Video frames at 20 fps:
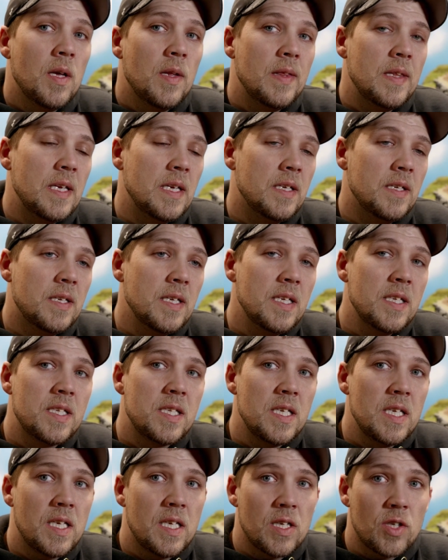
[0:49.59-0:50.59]
The
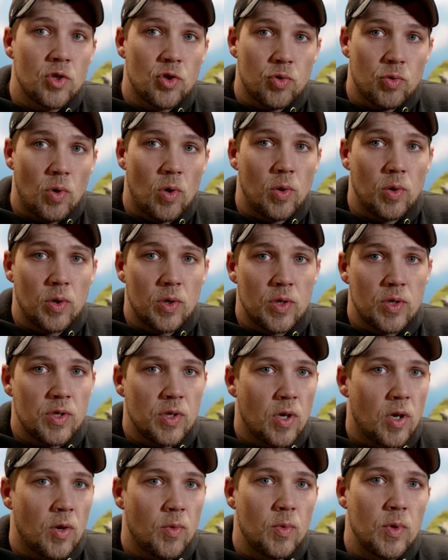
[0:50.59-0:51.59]
DC controllers
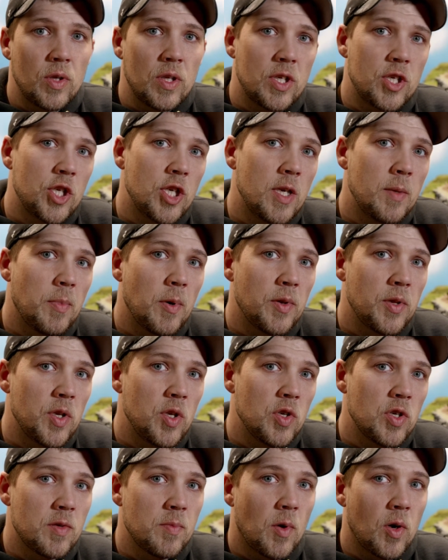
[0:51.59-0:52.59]
are really cheap on the
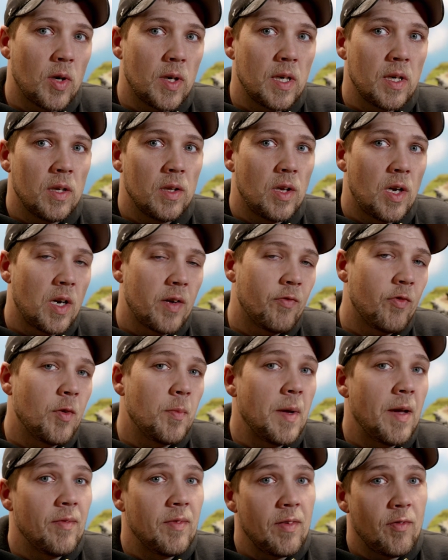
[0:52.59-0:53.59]
used market. A lot of them
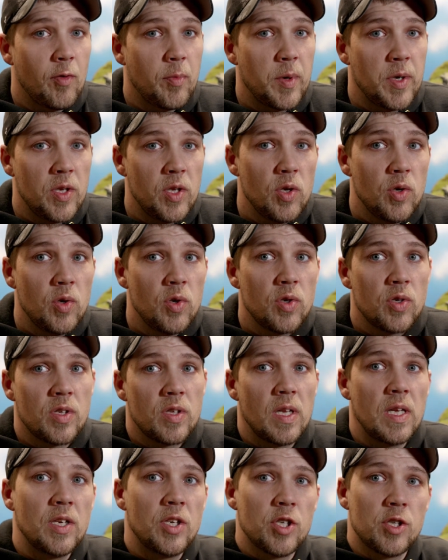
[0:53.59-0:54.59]
have never been used.
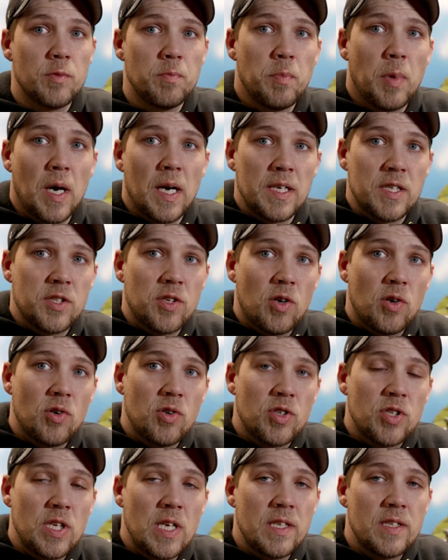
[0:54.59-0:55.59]
They just buy starter
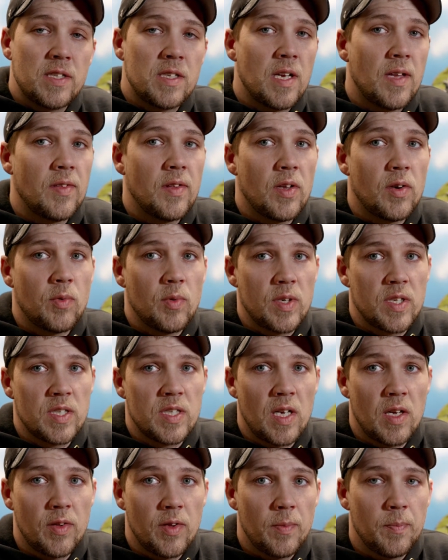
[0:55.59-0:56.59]
sets and then
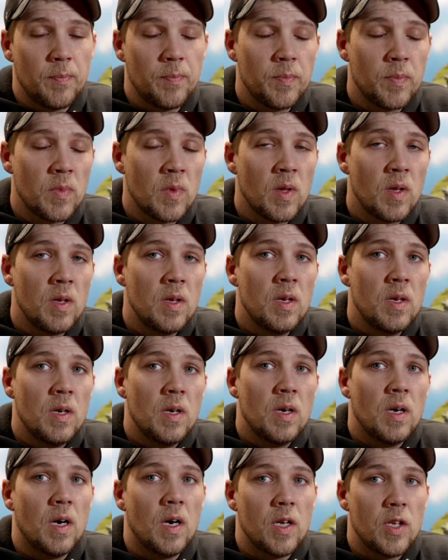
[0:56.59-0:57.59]
resell them.
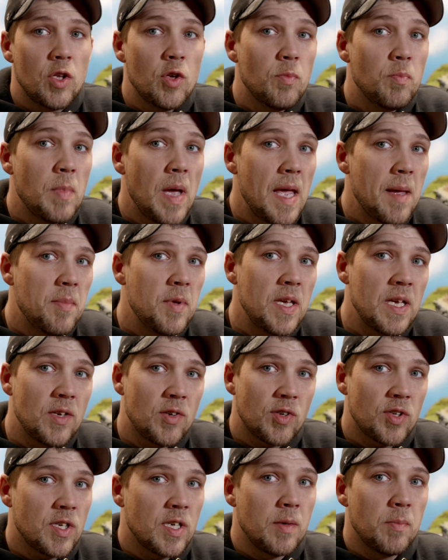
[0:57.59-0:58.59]
You may be
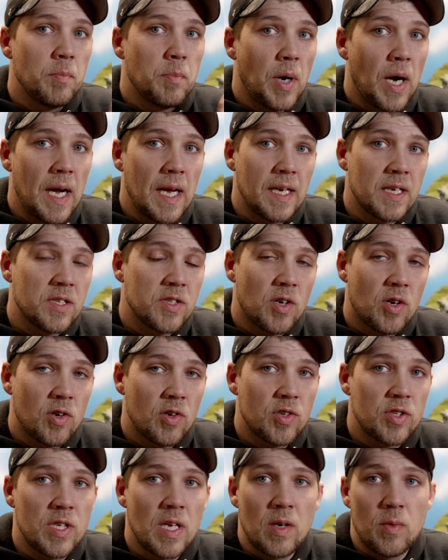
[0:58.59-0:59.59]
interested in buying a starter
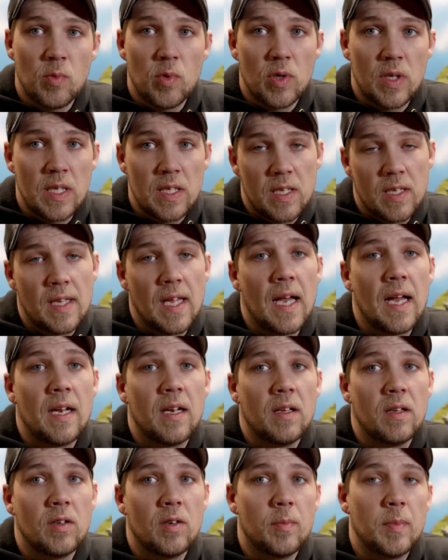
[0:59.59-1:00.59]
set, and we'll get to
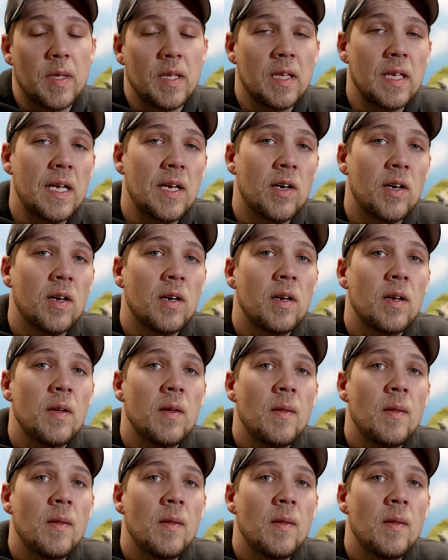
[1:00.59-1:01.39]
that a little bit later.